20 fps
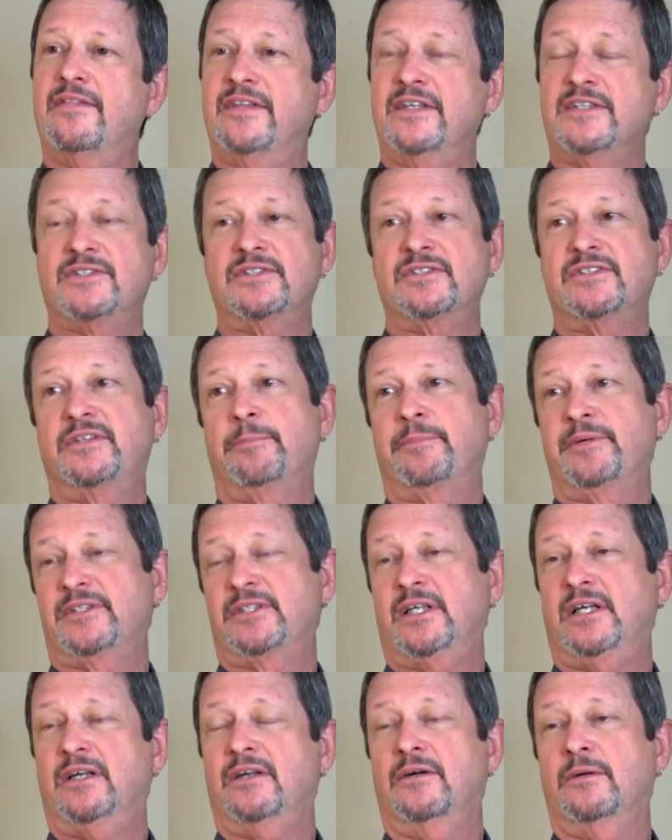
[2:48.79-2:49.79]
this is the
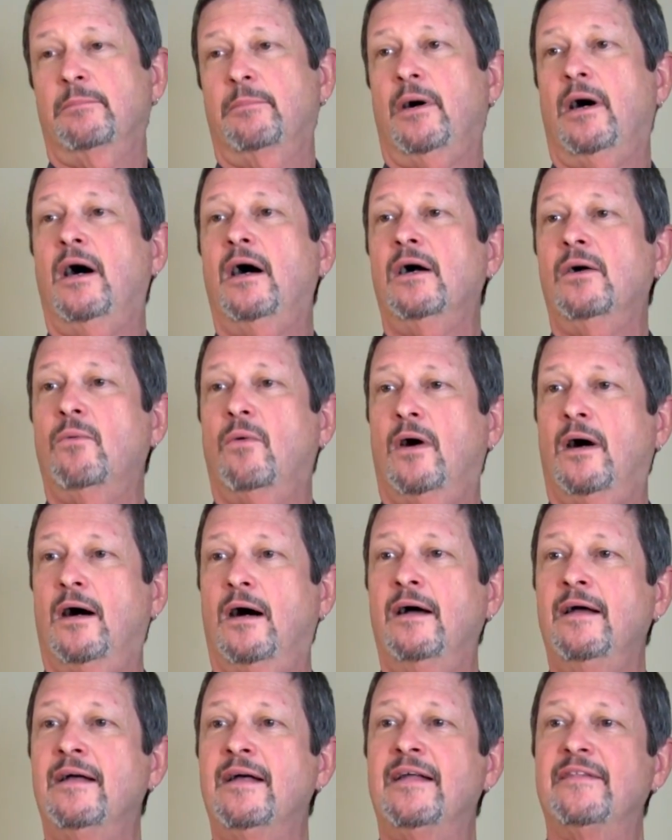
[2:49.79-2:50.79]
particular Bagua